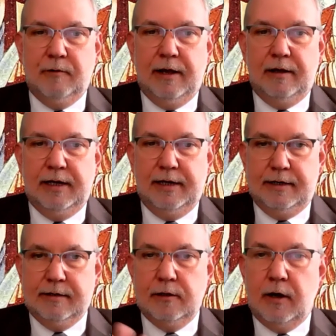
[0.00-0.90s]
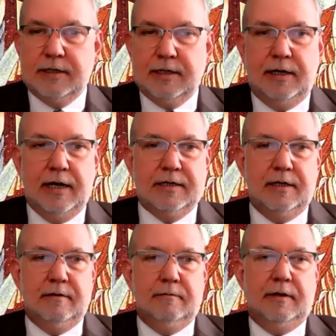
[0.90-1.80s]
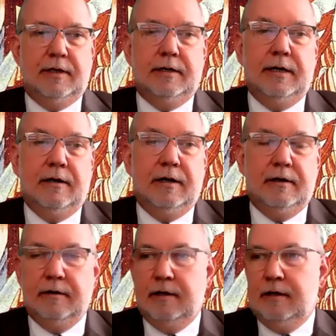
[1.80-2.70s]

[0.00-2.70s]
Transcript: reality and has lost connection with the interior